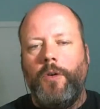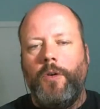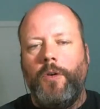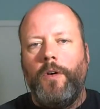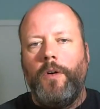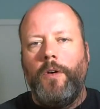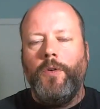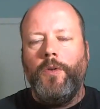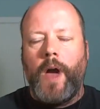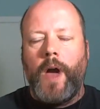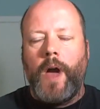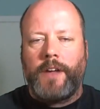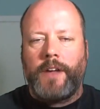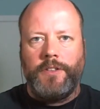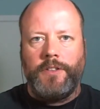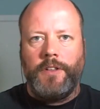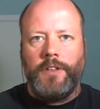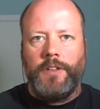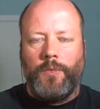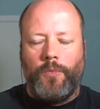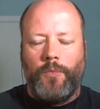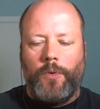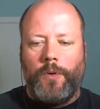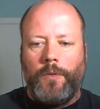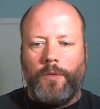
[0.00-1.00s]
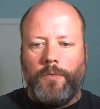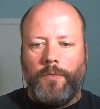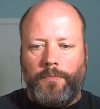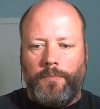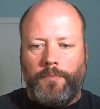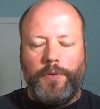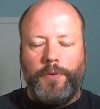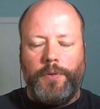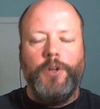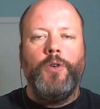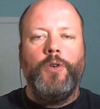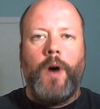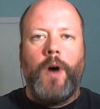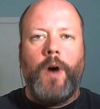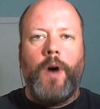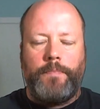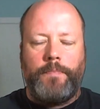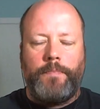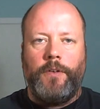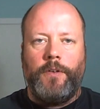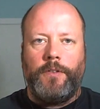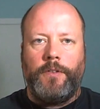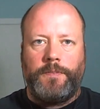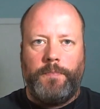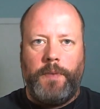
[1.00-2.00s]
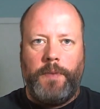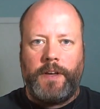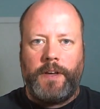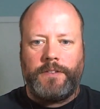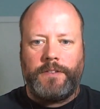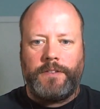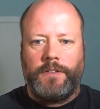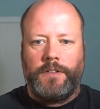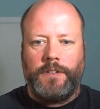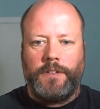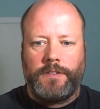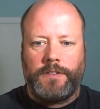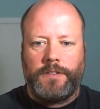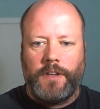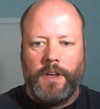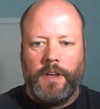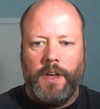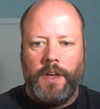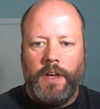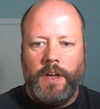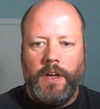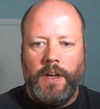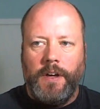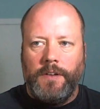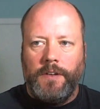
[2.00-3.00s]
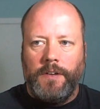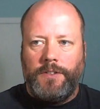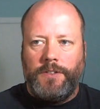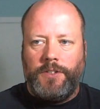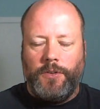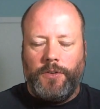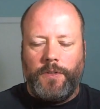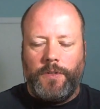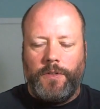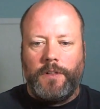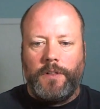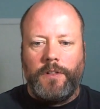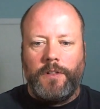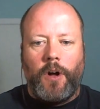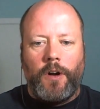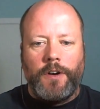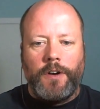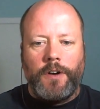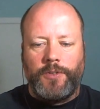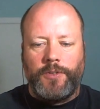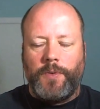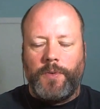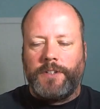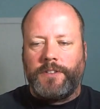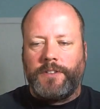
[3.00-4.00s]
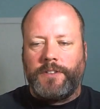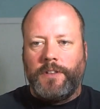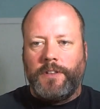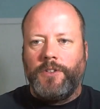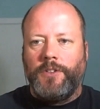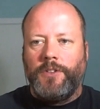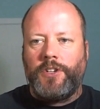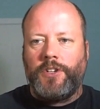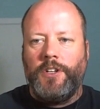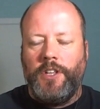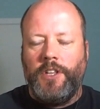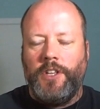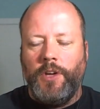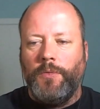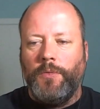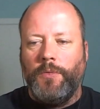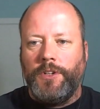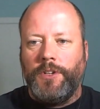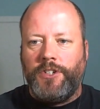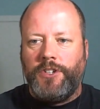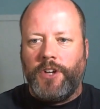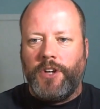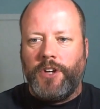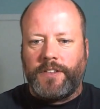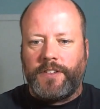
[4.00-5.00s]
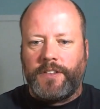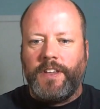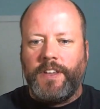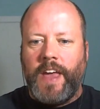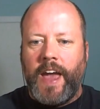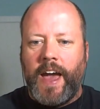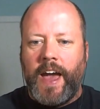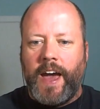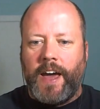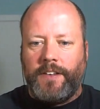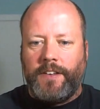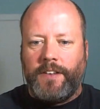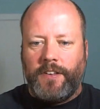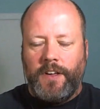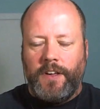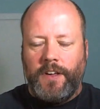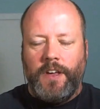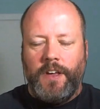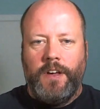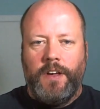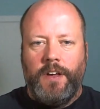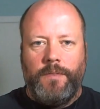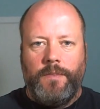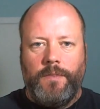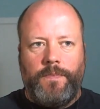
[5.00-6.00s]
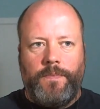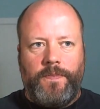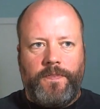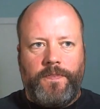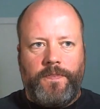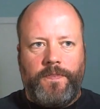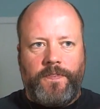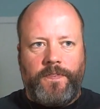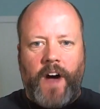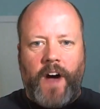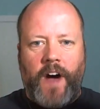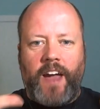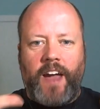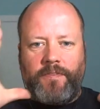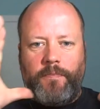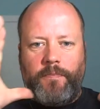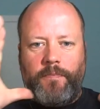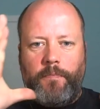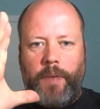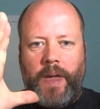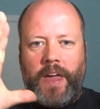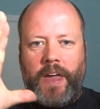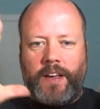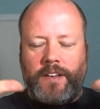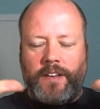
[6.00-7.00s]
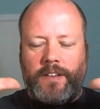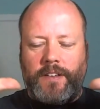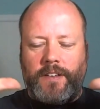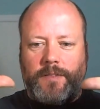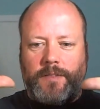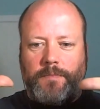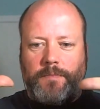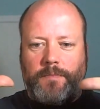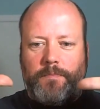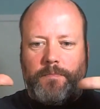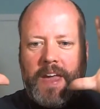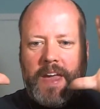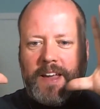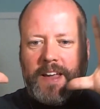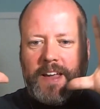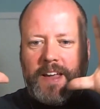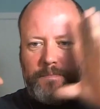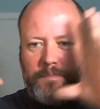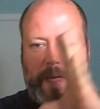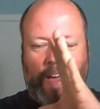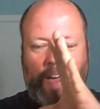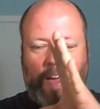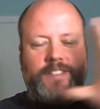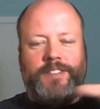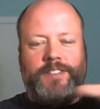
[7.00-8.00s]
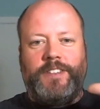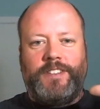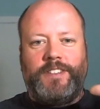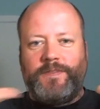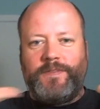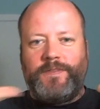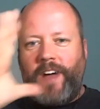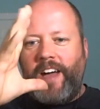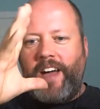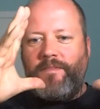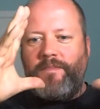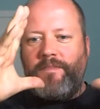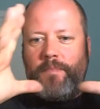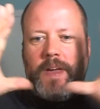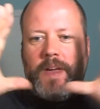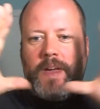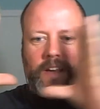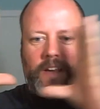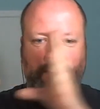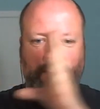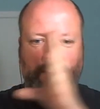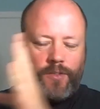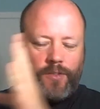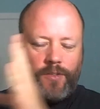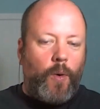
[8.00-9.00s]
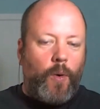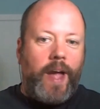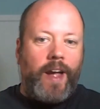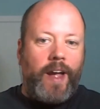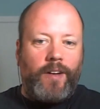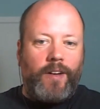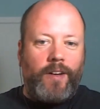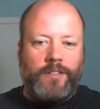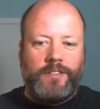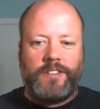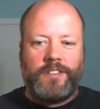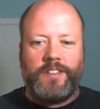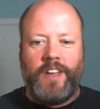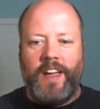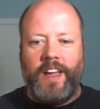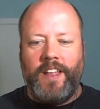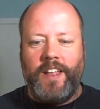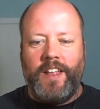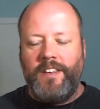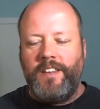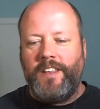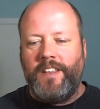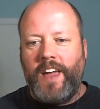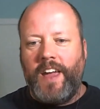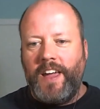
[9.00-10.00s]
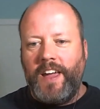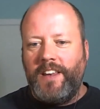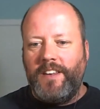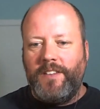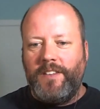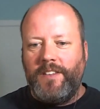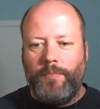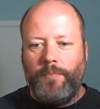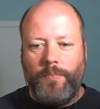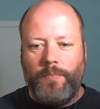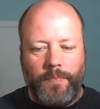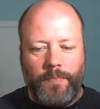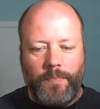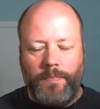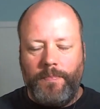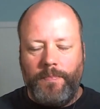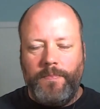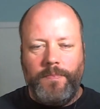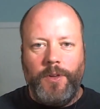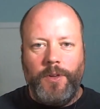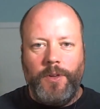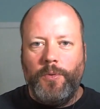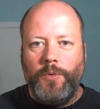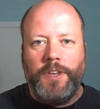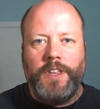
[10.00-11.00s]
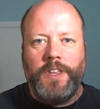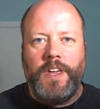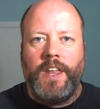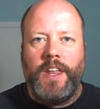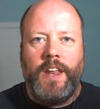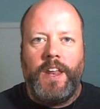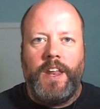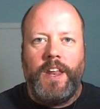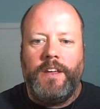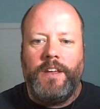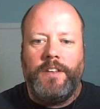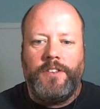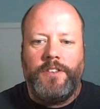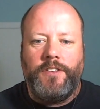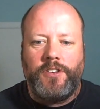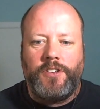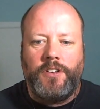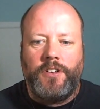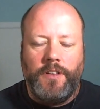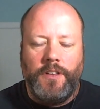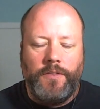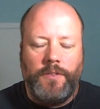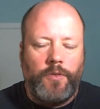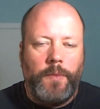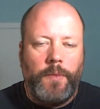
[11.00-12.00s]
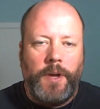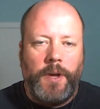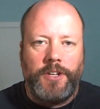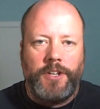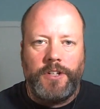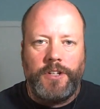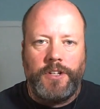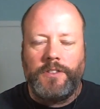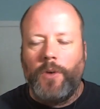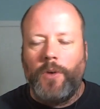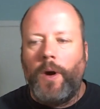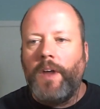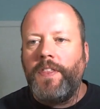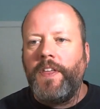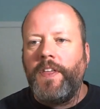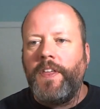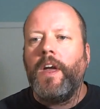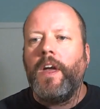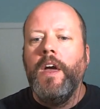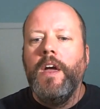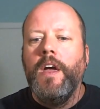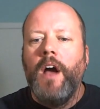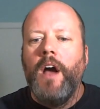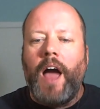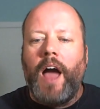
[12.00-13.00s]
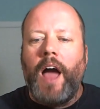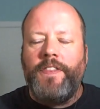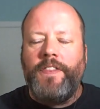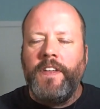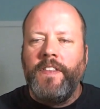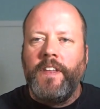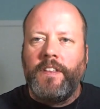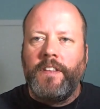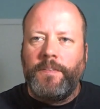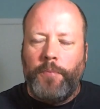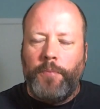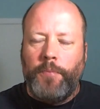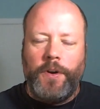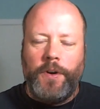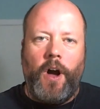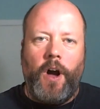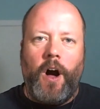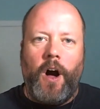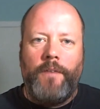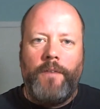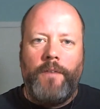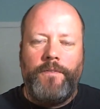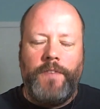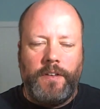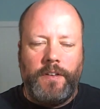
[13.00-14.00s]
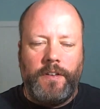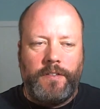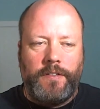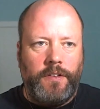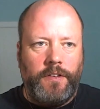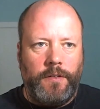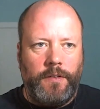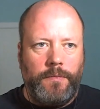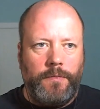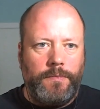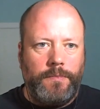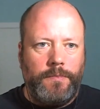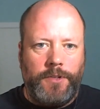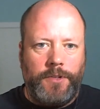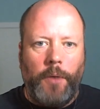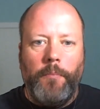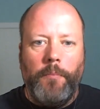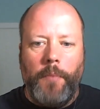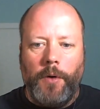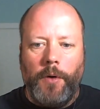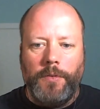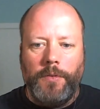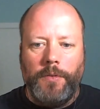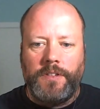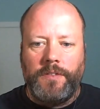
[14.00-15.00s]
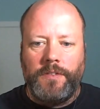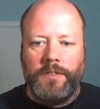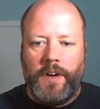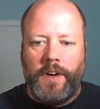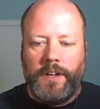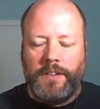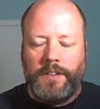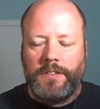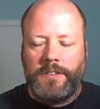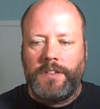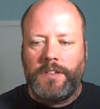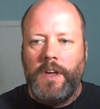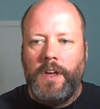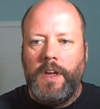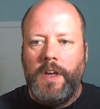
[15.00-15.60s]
if you actually blew up those pixels to the larger resolution, you would just get bigger five pixels. big big pixels, five big squares and and you wouldn't get any additional information. So I think I think that's pretty obvious to to most of us,